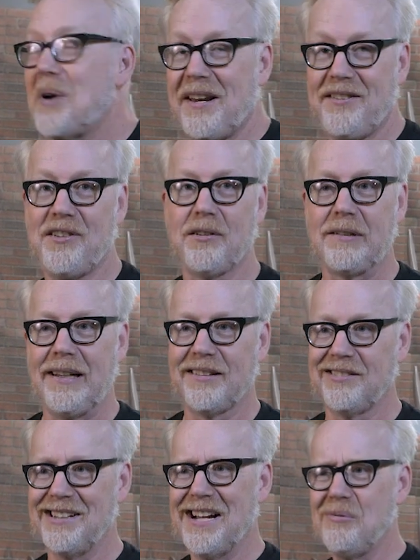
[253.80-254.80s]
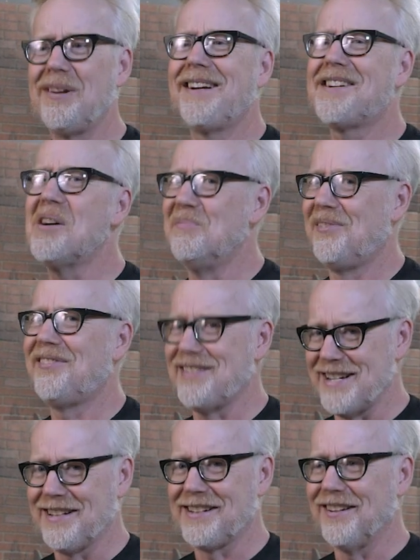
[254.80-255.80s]
add it to your collection, I want to come
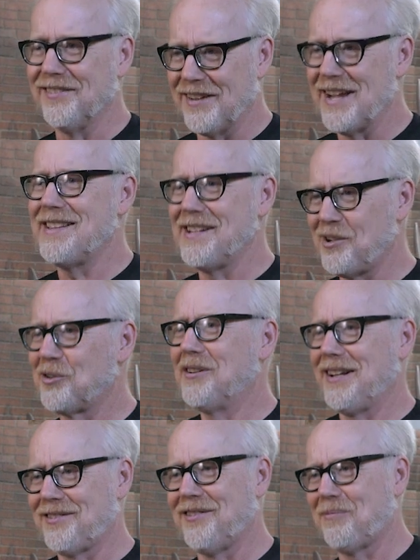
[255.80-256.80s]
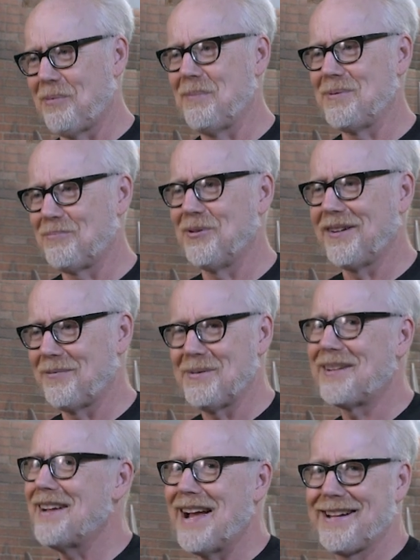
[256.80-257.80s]
see it because I think your collection is probably pretty
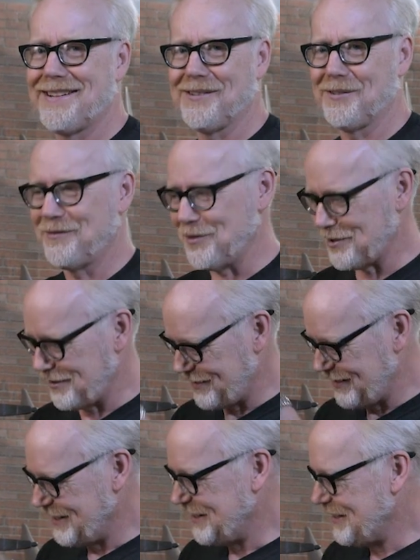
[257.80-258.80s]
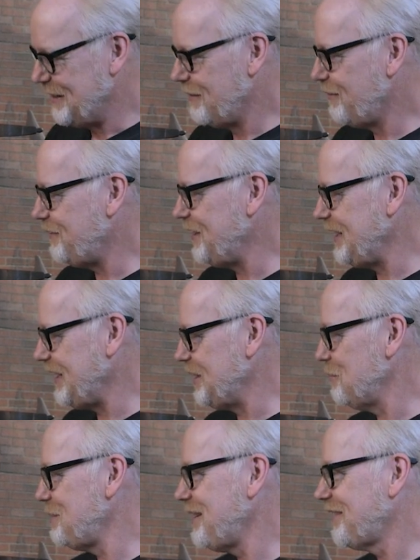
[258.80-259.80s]
spectacular if you can fit in
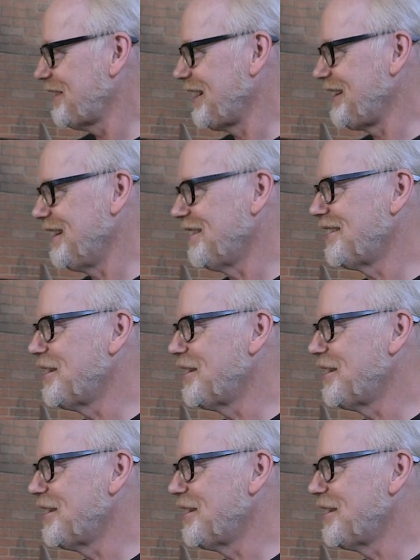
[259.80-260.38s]
a piece like this.